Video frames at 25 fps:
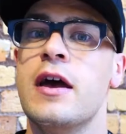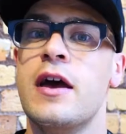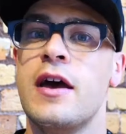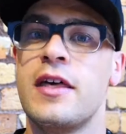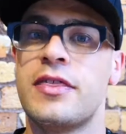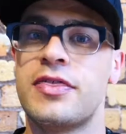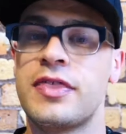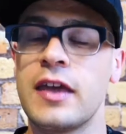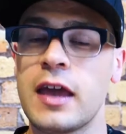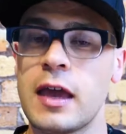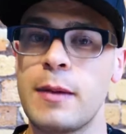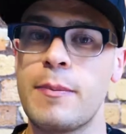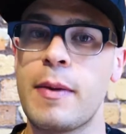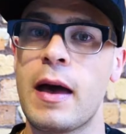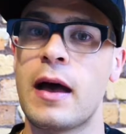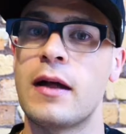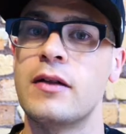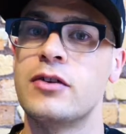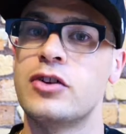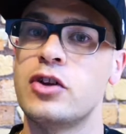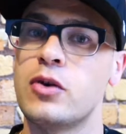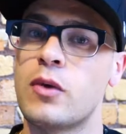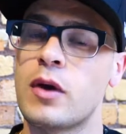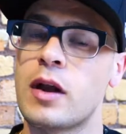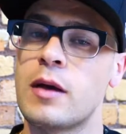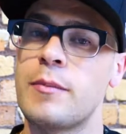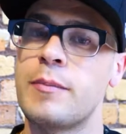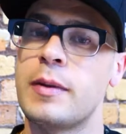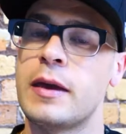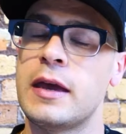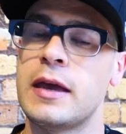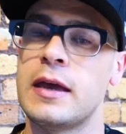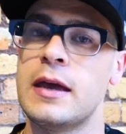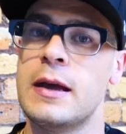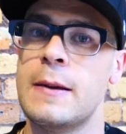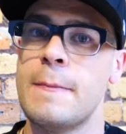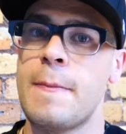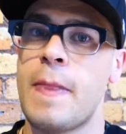think about, do you want
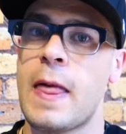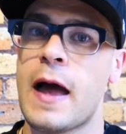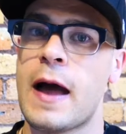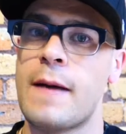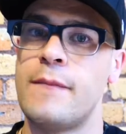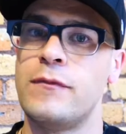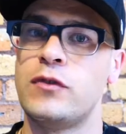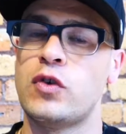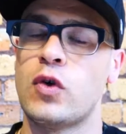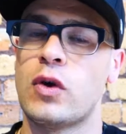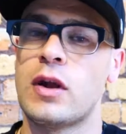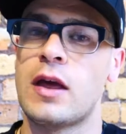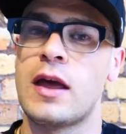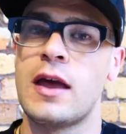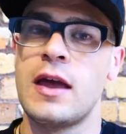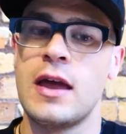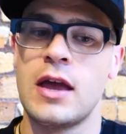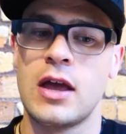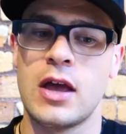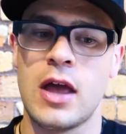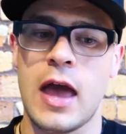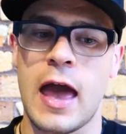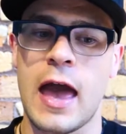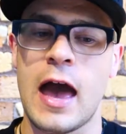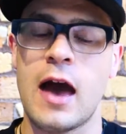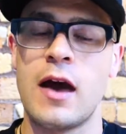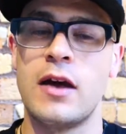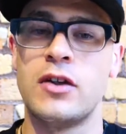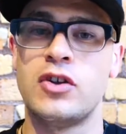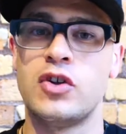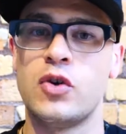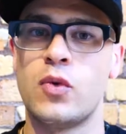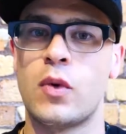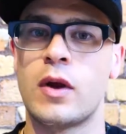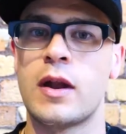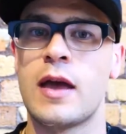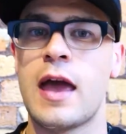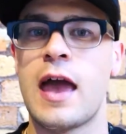
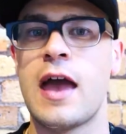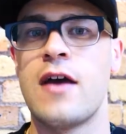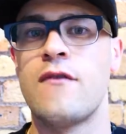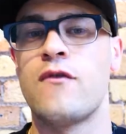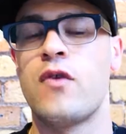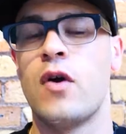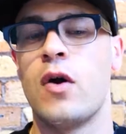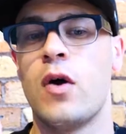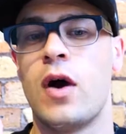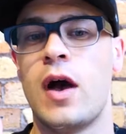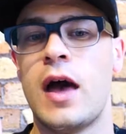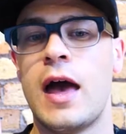to have